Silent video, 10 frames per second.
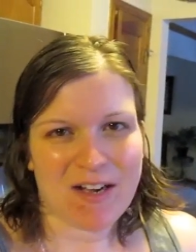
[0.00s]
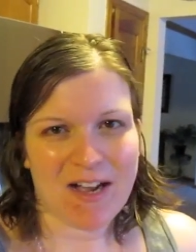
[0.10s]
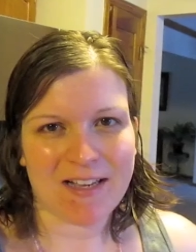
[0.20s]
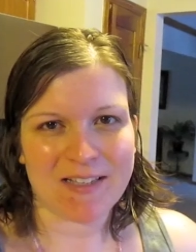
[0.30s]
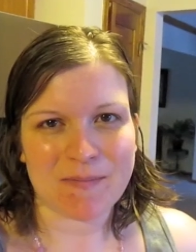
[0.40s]

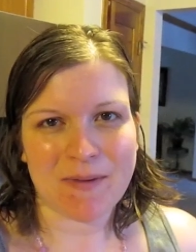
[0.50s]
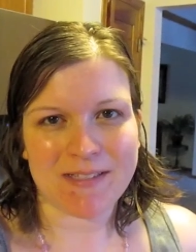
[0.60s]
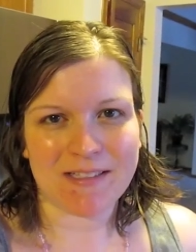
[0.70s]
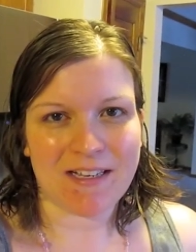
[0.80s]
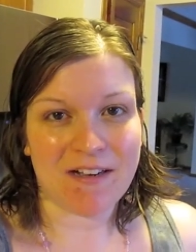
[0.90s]
I guess
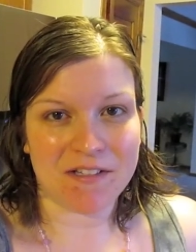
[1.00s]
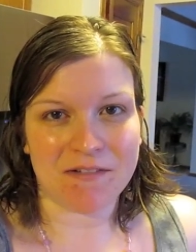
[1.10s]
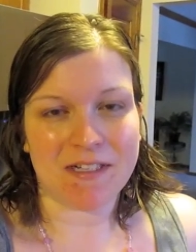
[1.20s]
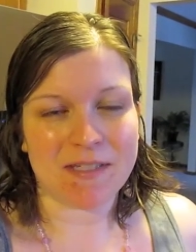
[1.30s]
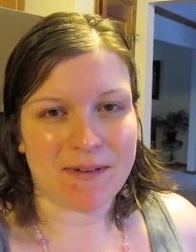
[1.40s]
basically S
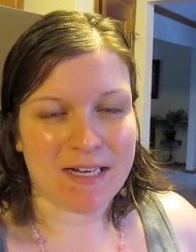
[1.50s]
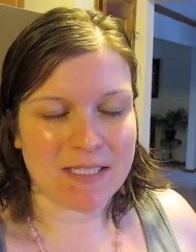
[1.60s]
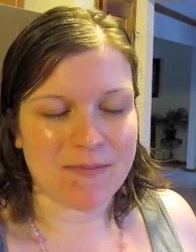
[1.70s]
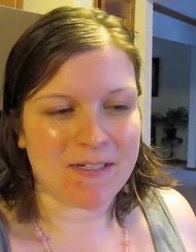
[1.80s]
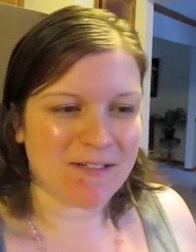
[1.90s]
O S my
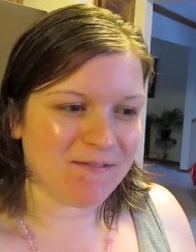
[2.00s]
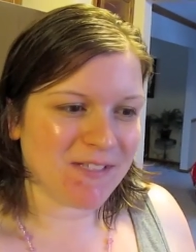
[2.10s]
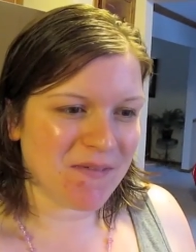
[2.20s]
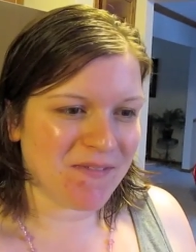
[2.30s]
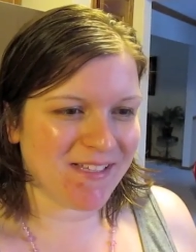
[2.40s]
husband if
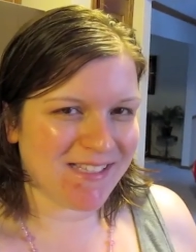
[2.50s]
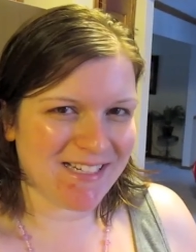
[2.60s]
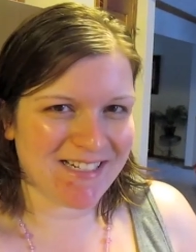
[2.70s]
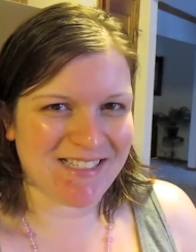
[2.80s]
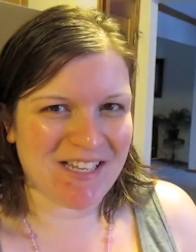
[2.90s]
something
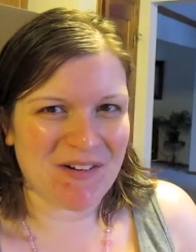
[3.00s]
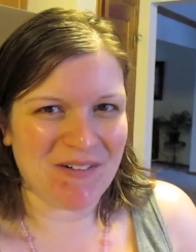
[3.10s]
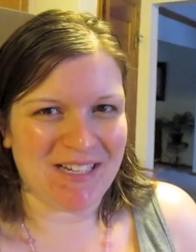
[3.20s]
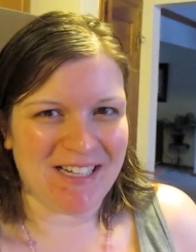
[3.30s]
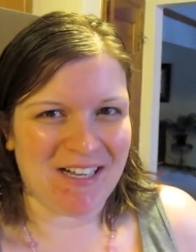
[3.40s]
starts
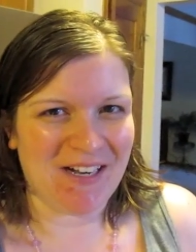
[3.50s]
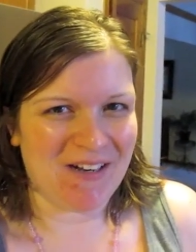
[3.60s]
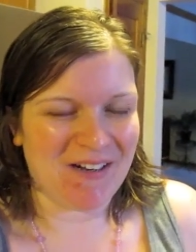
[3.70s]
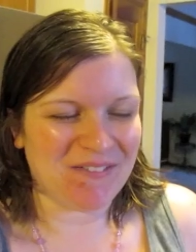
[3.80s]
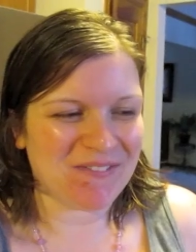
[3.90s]
going
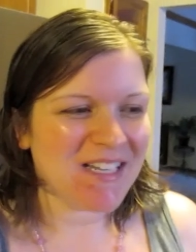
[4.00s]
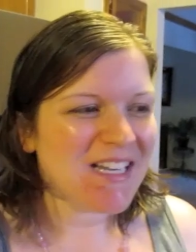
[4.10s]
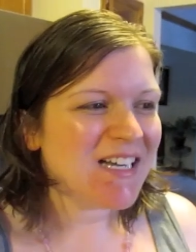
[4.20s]
off.